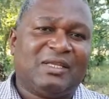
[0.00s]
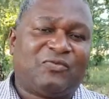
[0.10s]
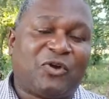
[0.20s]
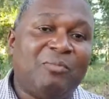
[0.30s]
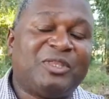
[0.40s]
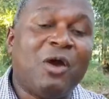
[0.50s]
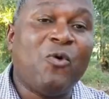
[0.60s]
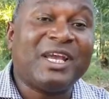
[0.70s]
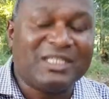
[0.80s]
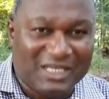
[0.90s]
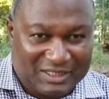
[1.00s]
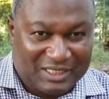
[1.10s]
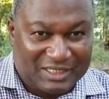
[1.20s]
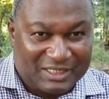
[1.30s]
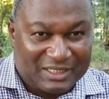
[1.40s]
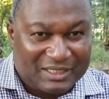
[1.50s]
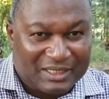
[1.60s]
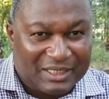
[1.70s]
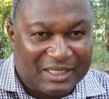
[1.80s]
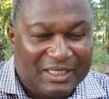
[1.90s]
From the weaknesses,
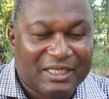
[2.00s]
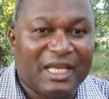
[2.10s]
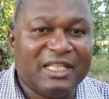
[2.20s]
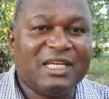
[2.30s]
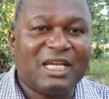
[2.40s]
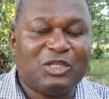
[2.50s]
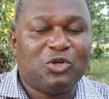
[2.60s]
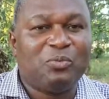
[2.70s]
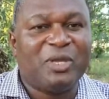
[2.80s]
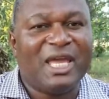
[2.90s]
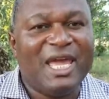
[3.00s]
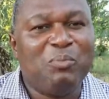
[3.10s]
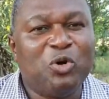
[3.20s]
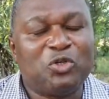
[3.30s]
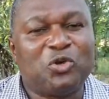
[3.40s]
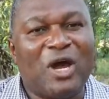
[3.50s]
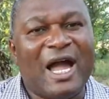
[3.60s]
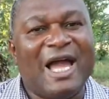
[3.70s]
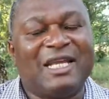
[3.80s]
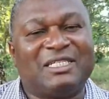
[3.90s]
the leader should be able to
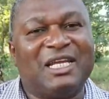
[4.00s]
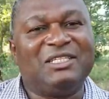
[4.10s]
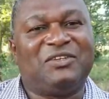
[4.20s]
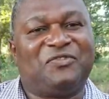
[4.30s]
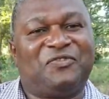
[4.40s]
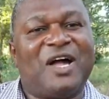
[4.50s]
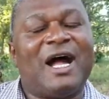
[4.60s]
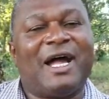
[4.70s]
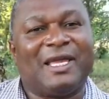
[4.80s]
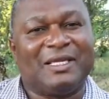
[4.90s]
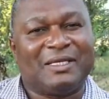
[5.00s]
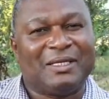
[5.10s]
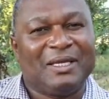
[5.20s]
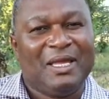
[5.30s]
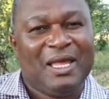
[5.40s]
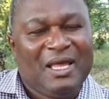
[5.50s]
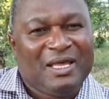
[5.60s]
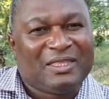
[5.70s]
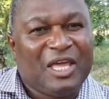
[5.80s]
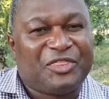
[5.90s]
identify
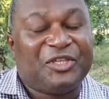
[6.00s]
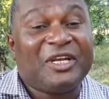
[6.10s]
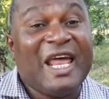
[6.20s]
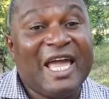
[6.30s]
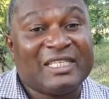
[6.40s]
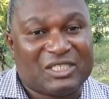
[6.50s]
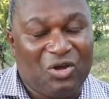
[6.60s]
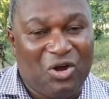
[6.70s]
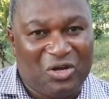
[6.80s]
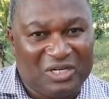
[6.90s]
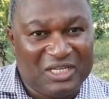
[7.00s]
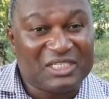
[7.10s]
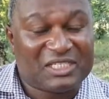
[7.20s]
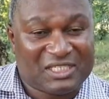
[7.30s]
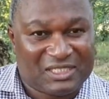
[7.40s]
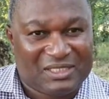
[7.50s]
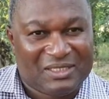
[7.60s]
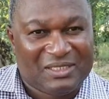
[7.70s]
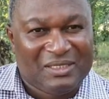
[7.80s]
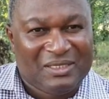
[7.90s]
the threats or risks
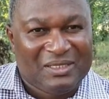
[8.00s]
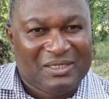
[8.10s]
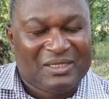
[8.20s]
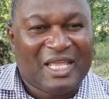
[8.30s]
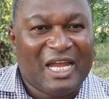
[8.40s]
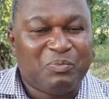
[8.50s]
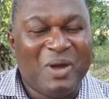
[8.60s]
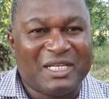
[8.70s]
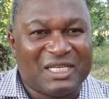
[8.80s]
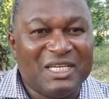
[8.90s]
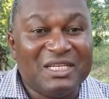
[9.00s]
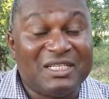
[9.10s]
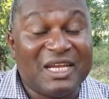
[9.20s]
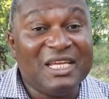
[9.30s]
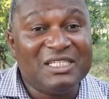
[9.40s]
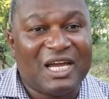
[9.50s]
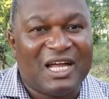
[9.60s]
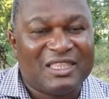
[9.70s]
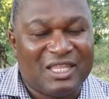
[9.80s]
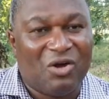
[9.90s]
that might endanger
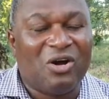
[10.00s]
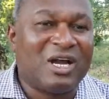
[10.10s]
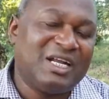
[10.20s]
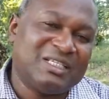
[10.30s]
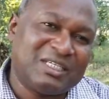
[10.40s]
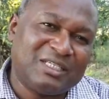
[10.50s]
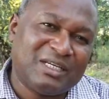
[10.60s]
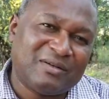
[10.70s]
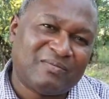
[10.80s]
the organization.